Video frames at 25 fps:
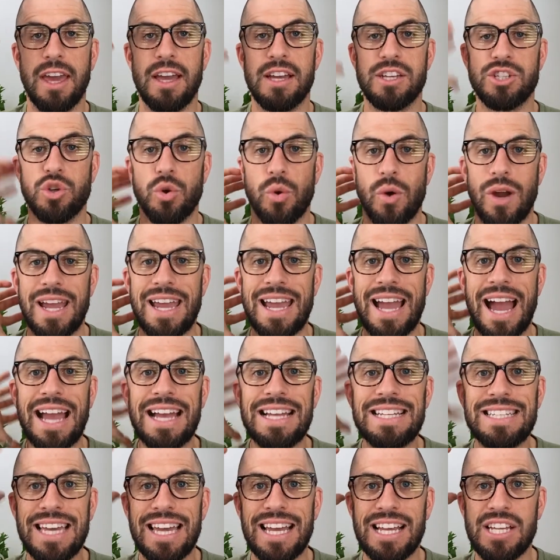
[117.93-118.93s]
is
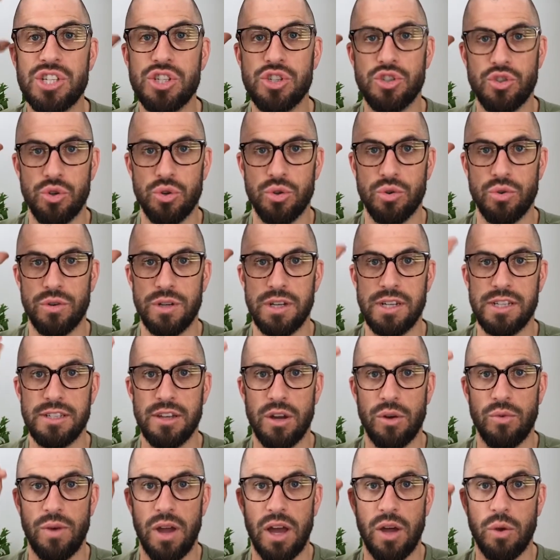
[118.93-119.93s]
creating stories
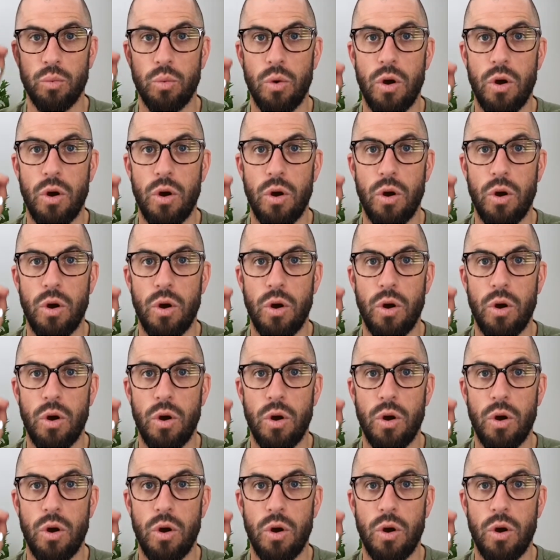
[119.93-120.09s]
around